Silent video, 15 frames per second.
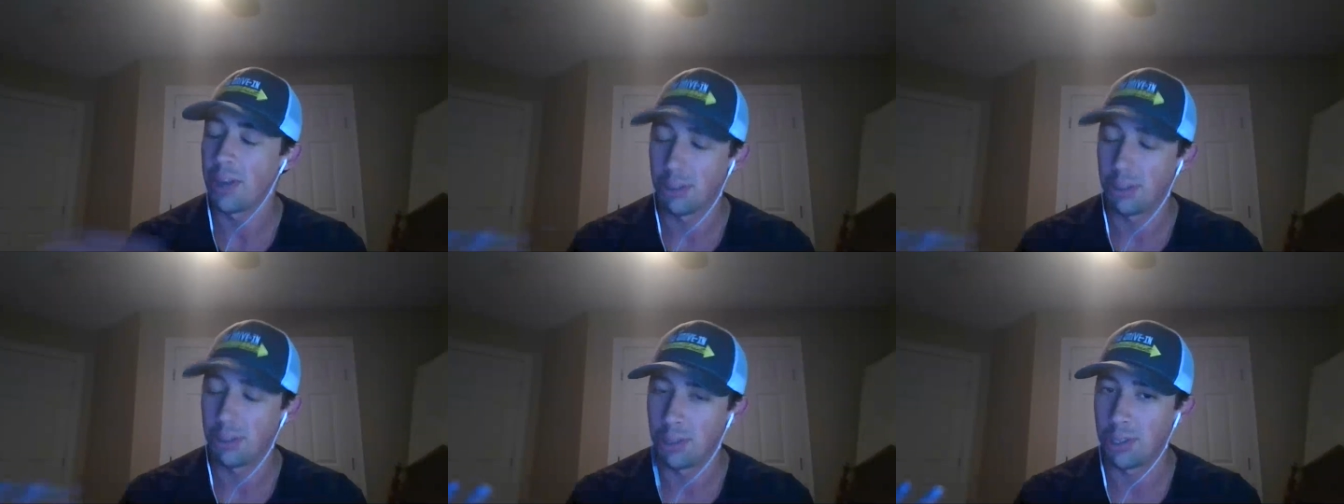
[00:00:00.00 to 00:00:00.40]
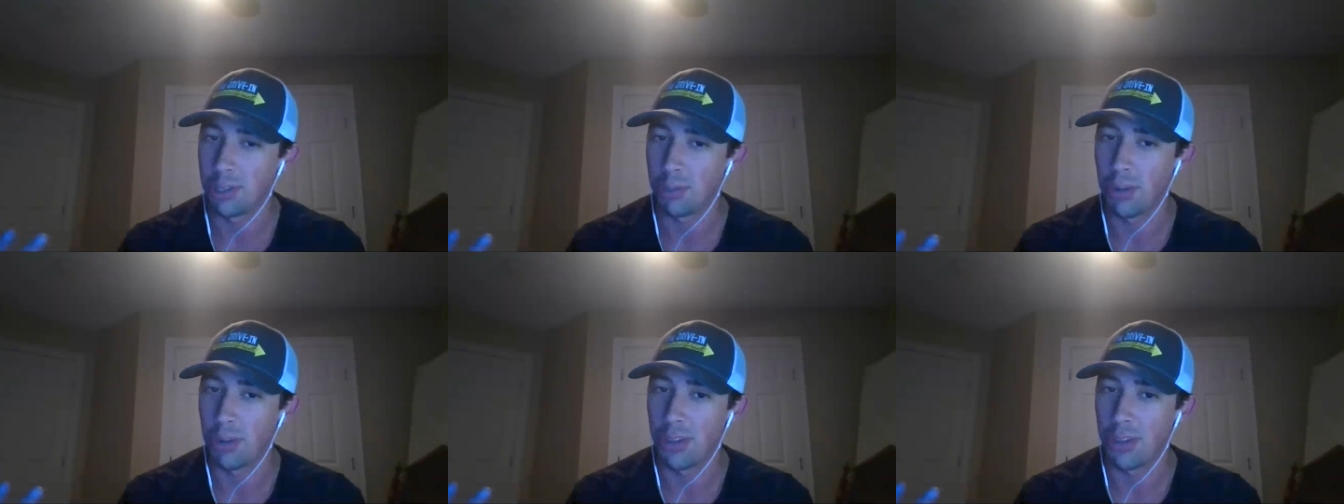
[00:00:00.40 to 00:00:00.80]
Chris's
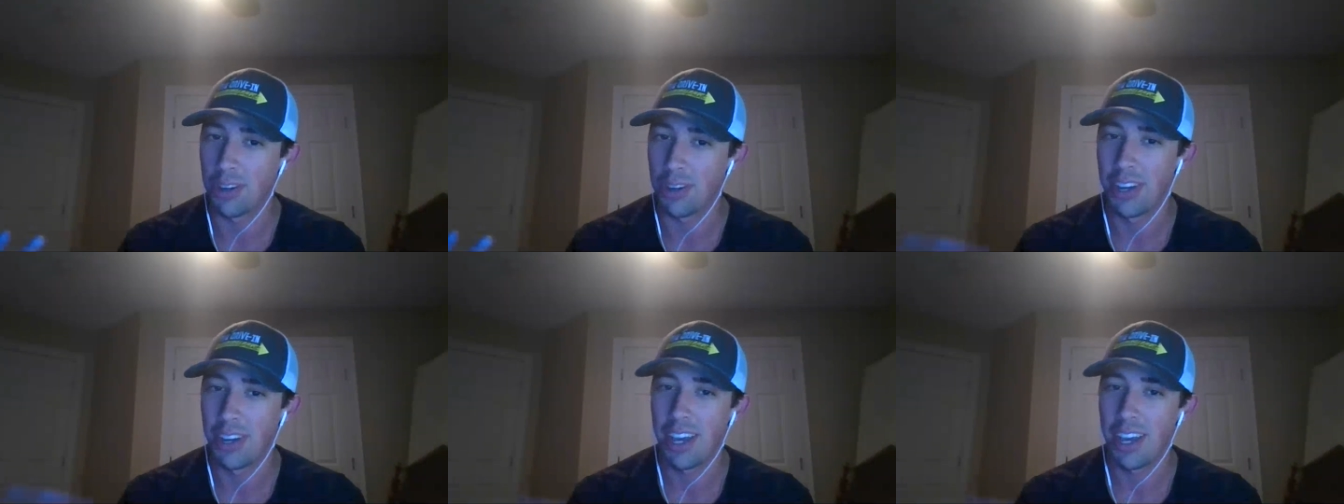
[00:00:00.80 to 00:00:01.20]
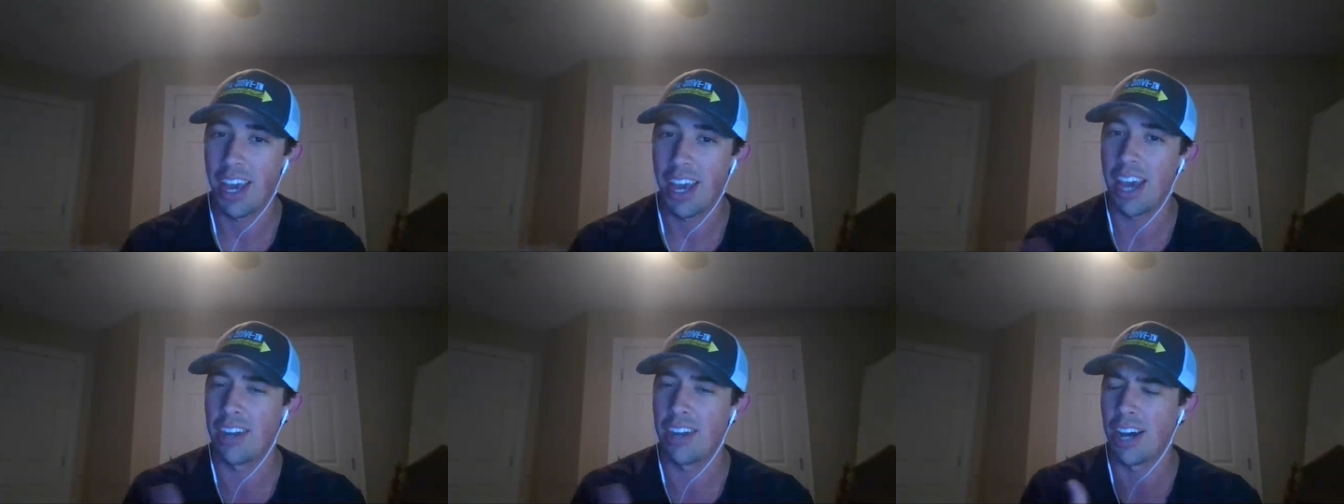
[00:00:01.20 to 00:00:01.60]
brother,
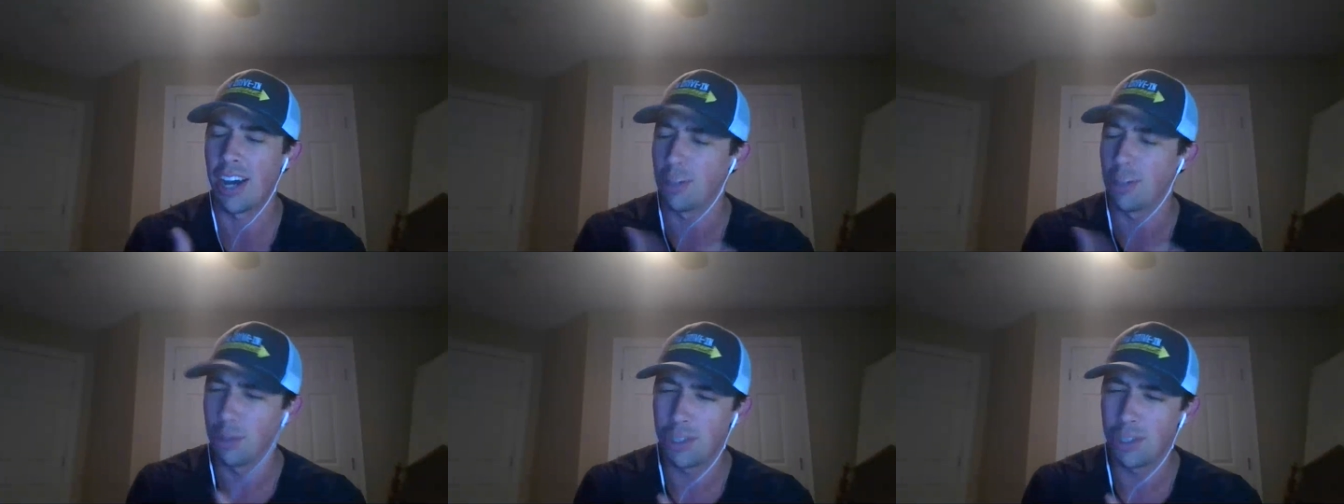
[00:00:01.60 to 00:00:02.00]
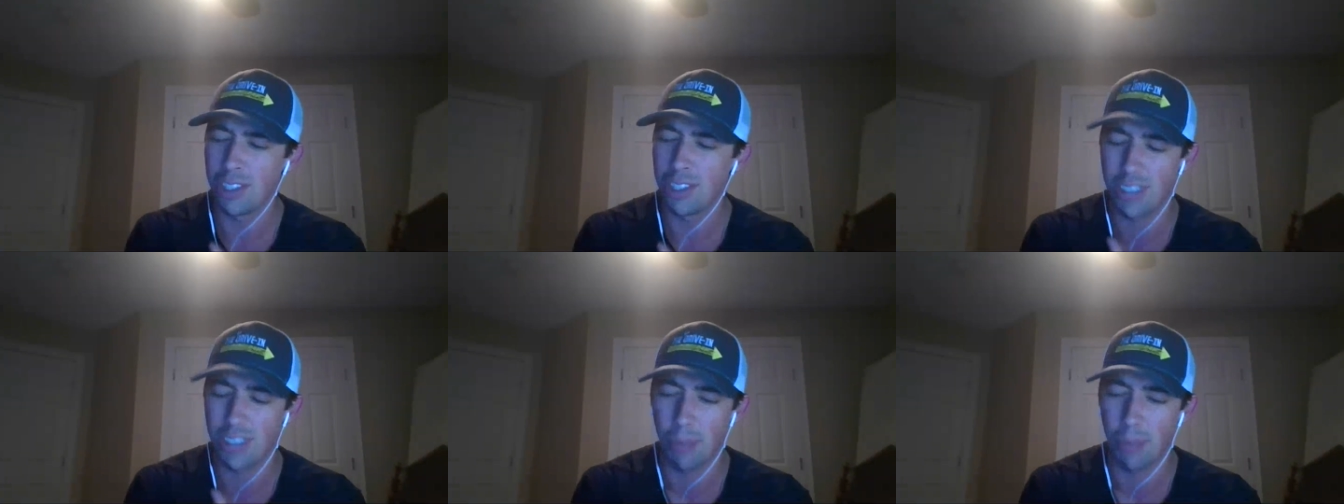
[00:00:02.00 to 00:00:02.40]
and uh, Lucy
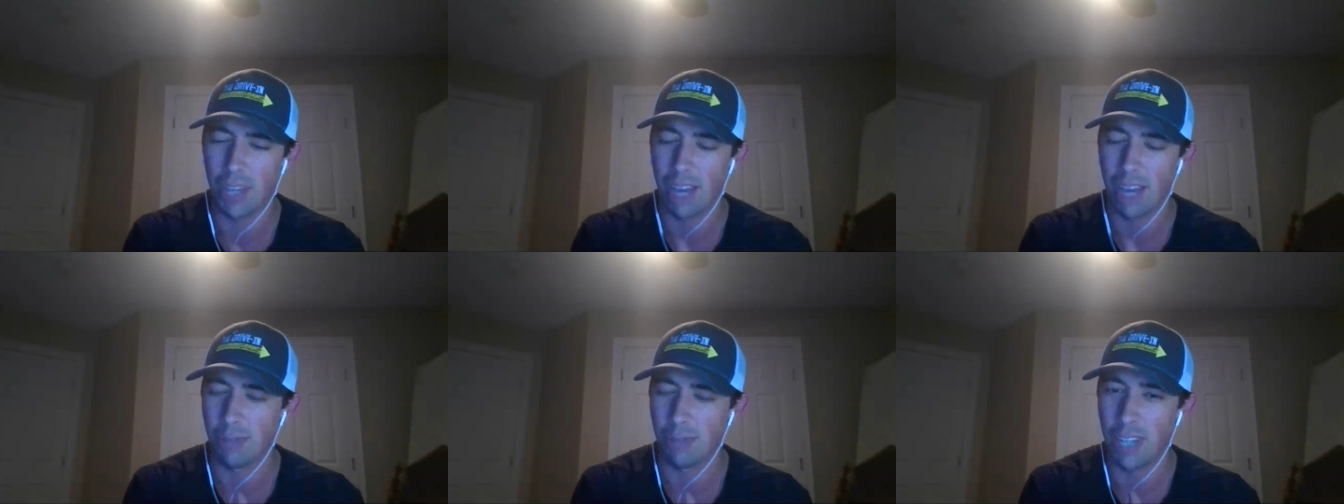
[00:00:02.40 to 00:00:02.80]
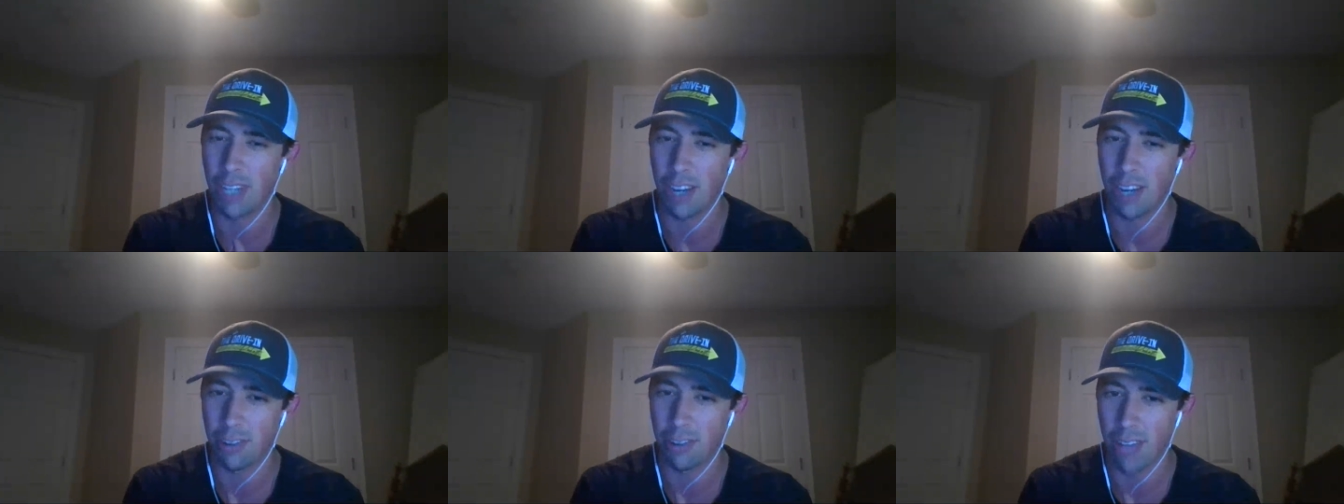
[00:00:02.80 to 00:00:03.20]
something I forget
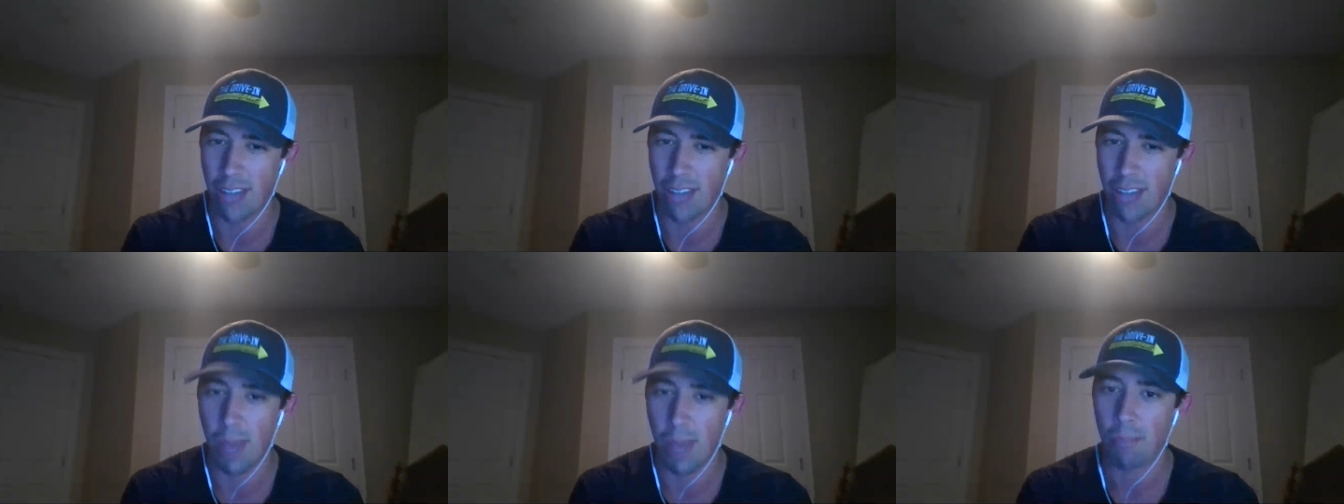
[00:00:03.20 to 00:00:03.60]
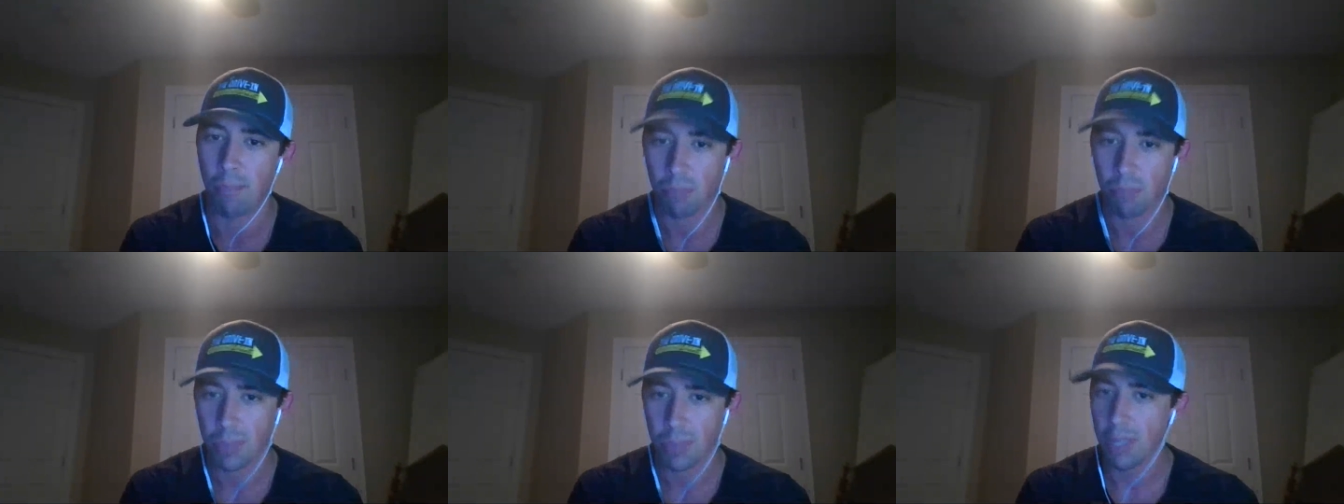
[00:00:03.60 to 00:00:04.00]
her last name,
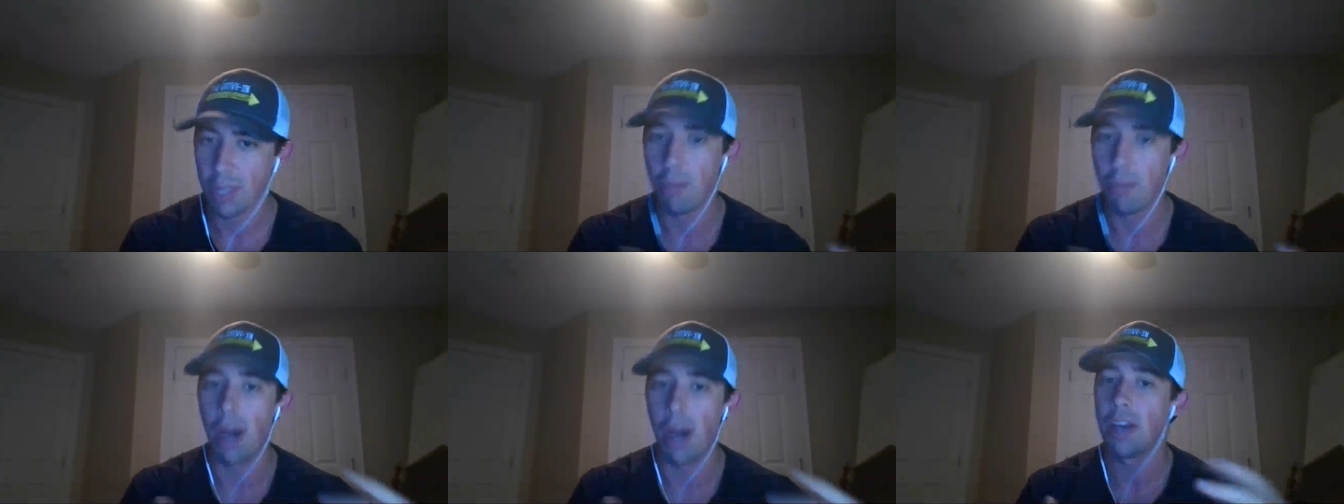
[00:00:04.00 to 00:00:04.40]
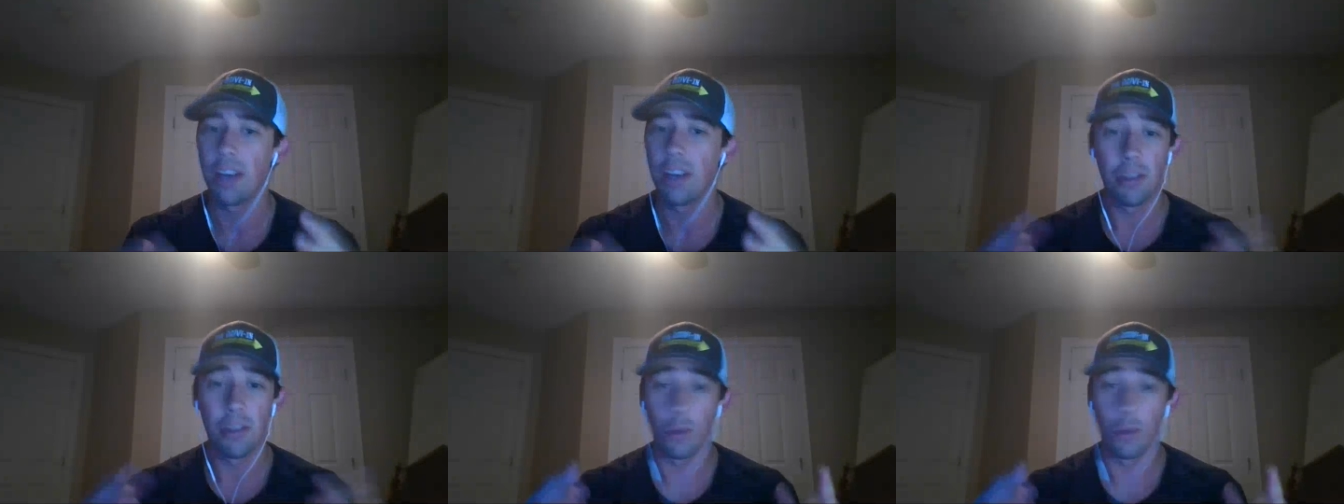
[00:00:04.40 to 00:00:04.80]
but
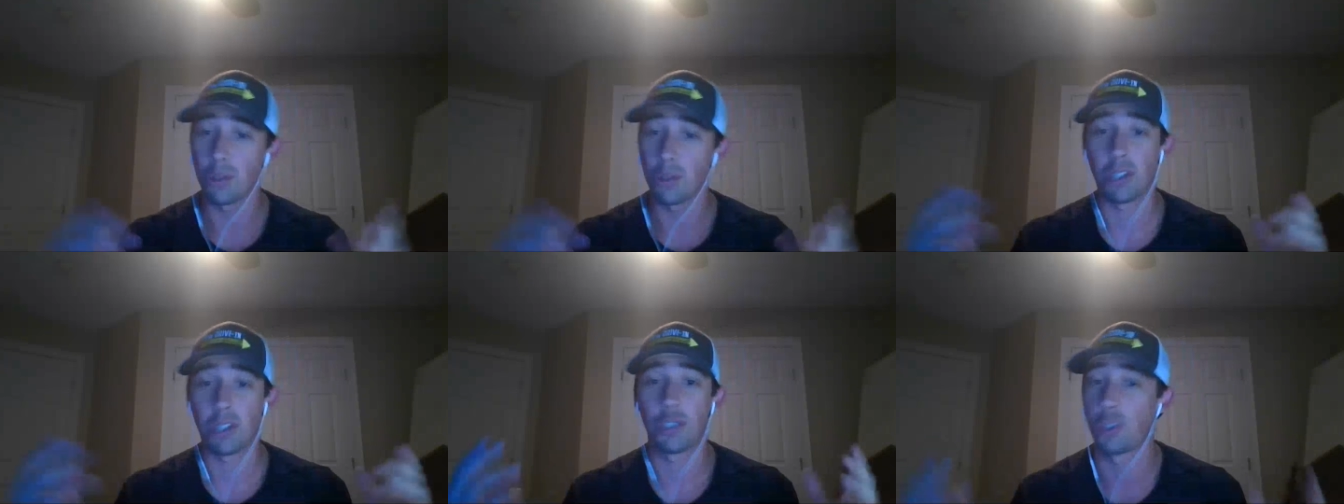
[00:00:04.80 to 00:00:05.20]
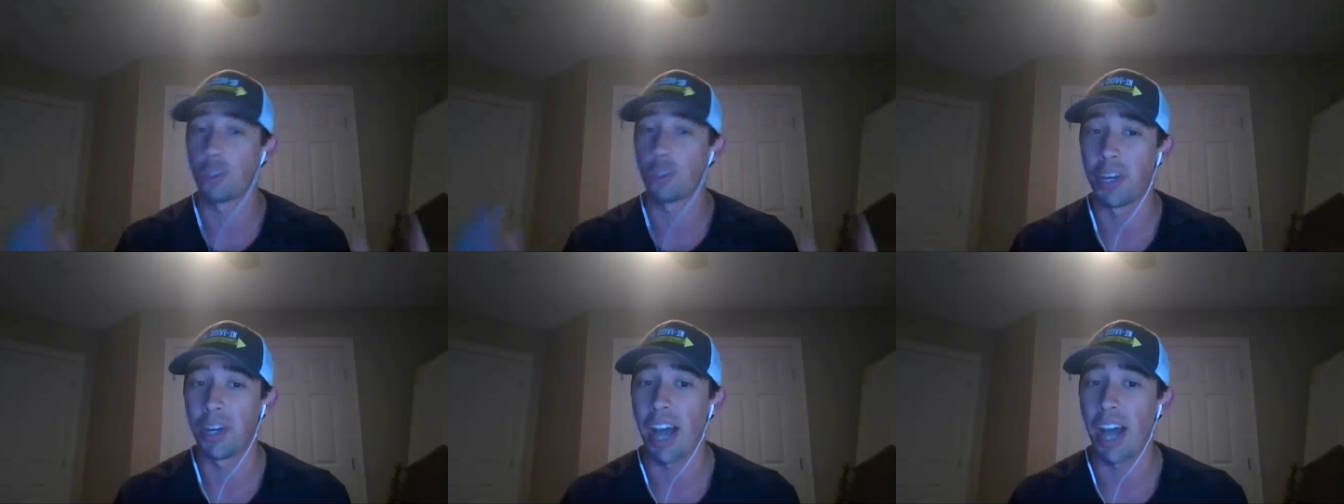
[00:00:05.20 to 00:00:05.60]
those are like the
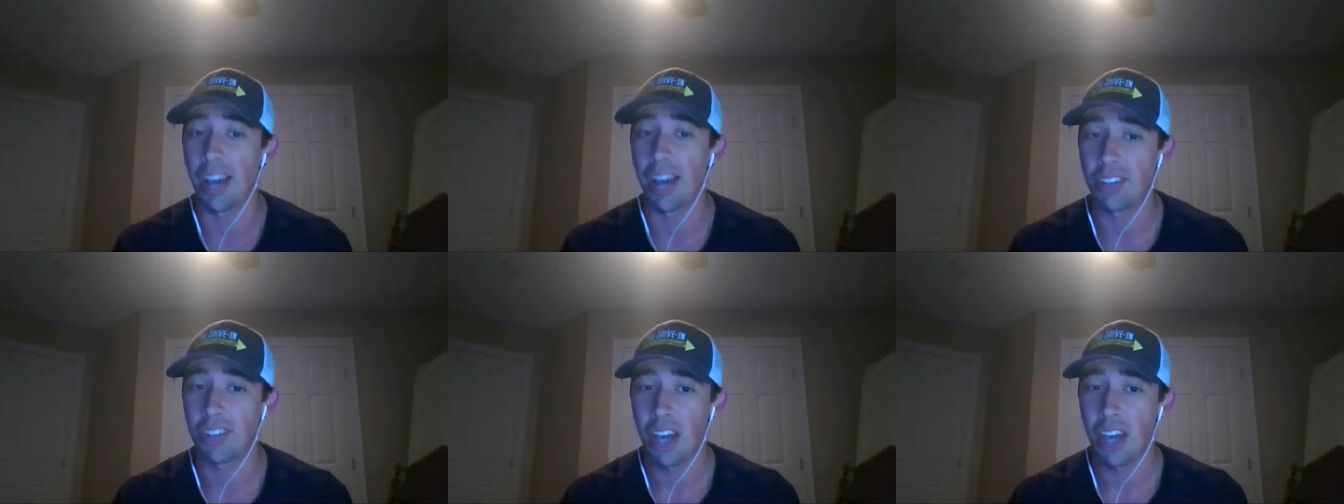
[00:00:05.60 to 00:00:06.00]
story guys.